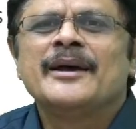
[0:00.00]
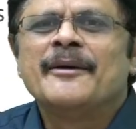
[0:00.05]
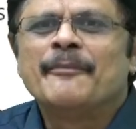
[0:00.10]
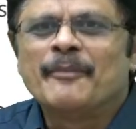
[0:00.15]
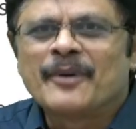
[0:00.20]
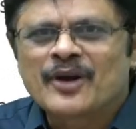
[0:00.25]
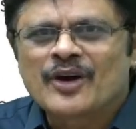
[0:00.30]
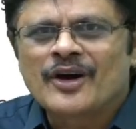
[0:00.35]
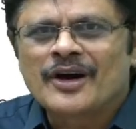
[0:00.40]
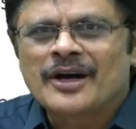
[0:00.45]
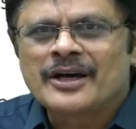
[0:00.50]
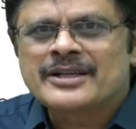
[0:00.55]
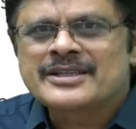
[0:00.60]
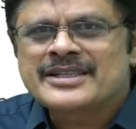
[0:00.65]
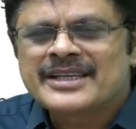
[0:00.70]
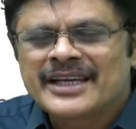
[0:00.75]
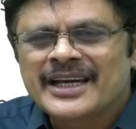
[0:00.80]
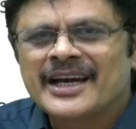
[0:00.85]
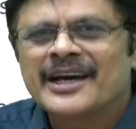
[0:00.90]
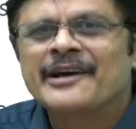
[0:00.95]
Because
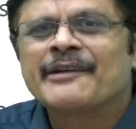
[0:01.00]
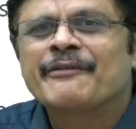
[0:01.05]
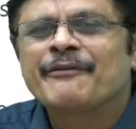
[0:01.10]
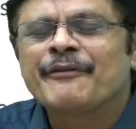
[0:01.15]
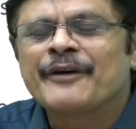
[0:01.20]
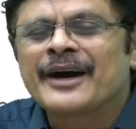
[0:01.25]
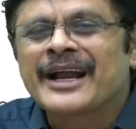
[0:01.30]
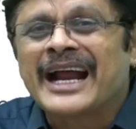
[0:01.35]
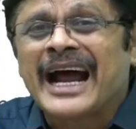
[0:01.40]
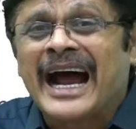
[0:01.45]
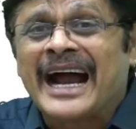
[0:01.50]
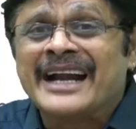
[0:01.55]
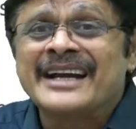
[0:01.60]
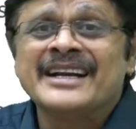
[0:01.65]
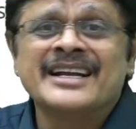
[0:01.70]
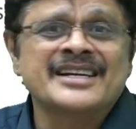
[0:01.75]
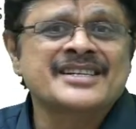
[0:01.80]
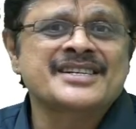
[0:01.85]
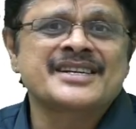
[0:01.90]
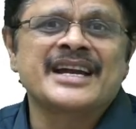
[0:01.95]
here for
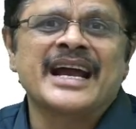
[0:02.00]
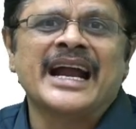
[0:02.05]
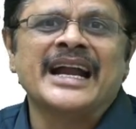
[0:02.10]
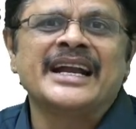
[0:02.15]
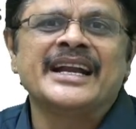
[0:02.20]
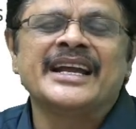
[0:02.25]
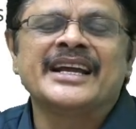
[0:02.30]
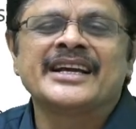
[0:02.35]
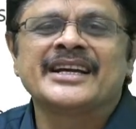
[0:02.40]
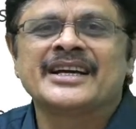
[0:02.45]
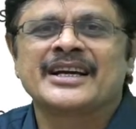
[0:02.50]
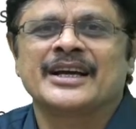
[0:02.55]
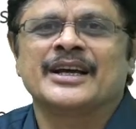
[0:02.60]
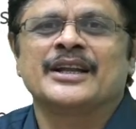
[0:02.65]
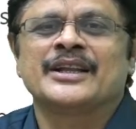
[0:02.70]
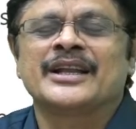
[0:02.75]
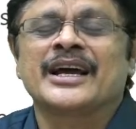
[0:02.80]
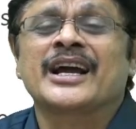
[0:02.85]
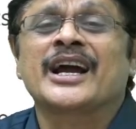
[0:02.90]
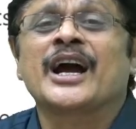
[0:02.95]
understanding
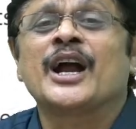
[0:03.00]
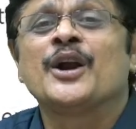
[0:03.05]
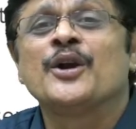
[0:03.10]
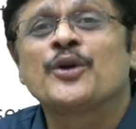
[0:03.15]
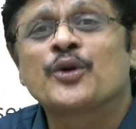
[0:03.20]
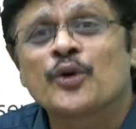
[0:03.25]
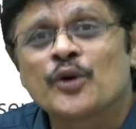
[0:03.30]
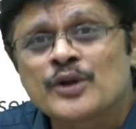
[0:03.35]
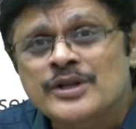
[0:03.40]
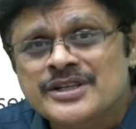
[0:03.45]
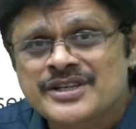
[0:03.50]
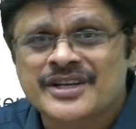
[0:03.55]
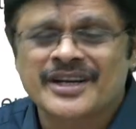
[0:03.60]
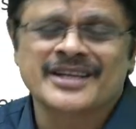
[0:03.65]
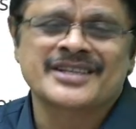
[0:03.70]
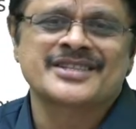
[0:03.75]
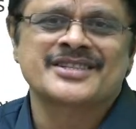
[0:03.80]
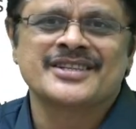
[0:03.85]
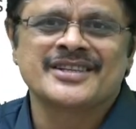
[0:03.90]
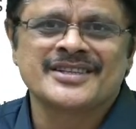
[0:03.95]
the control
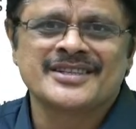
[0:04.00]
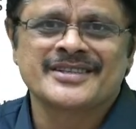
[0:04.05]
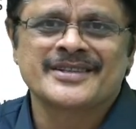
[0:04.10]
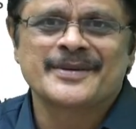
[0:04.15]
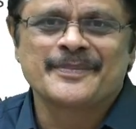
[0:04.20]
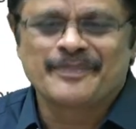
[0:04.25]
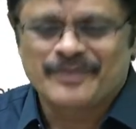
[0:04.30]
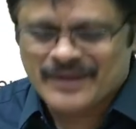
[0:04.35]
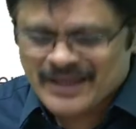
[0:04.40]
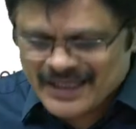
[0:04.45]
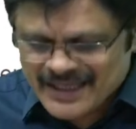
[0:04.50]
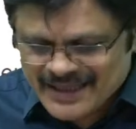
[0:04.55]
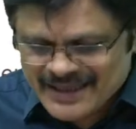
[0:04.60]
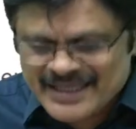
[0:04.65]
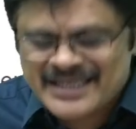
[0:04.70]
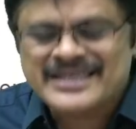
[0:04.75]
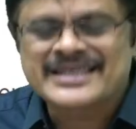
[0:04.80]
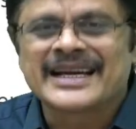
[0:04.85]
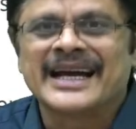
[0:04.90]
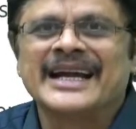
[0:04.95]
structures,
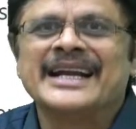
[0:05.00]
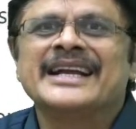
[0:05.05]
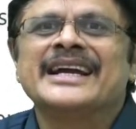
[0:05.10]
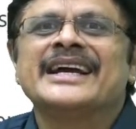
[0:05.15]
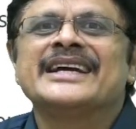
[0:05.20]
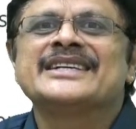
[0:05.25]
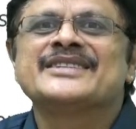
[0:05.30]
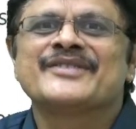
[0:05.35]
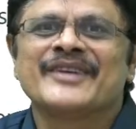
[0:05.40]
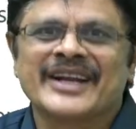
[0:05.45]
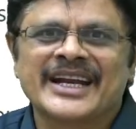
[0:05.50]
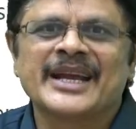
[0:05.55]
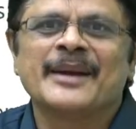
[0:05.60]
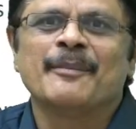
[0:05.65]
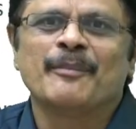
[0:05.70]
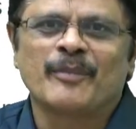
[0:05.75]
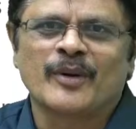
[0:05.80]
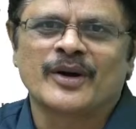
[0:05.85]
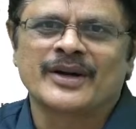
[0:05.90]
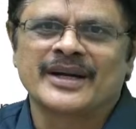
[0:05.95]
this idea is very
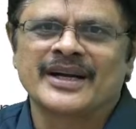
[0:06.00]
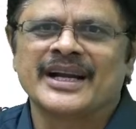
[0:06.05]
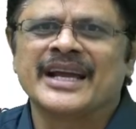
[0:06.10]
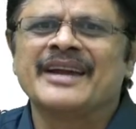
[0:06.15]
important.